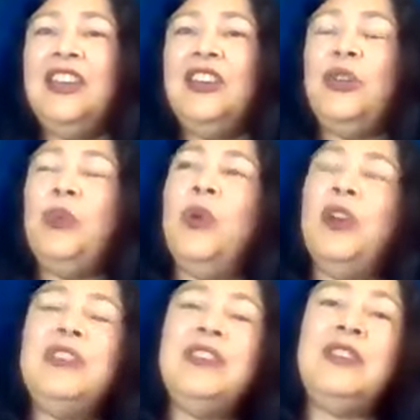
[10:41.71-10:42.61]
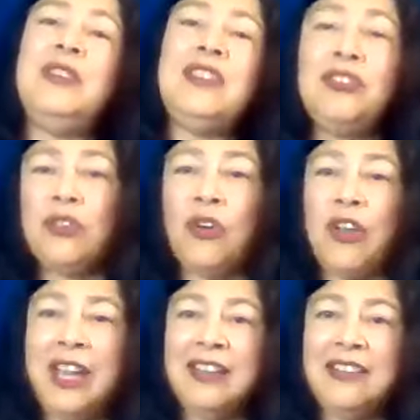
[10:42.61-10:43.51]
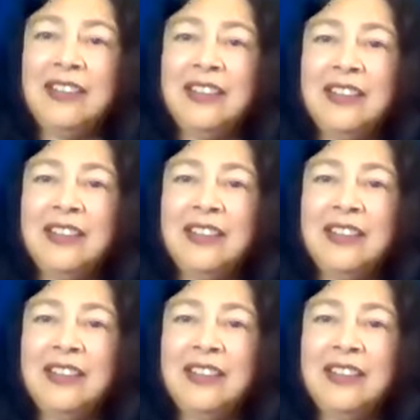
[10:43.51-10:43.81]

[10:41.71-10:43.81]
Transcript: who wants to destroy it.